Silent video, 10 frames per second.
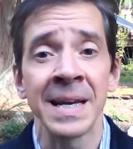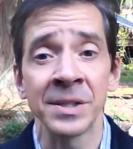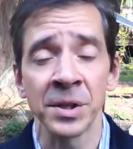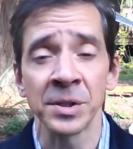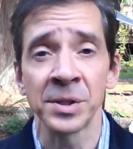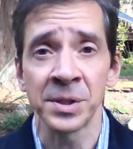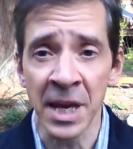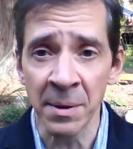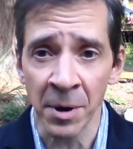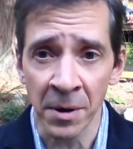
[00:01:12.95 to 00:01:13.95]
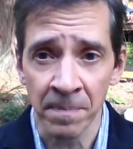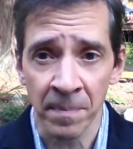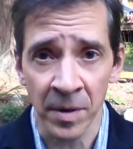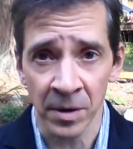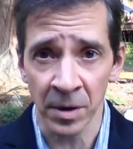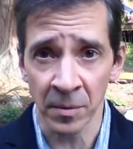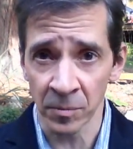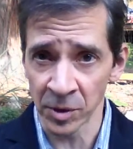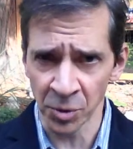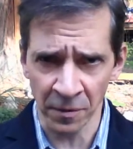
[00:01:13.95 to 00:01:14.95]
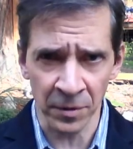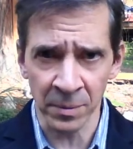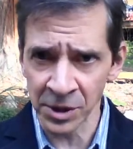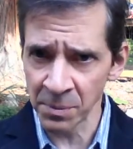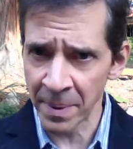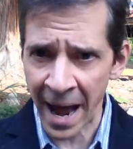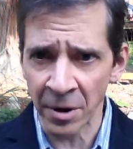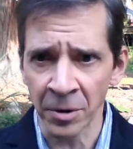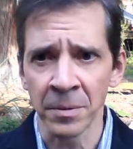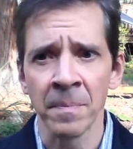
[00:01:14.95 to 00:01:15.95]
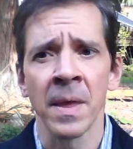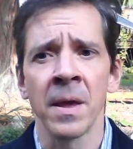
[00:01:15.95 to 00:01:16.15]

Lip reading: is a schema, which roughly means a pattern,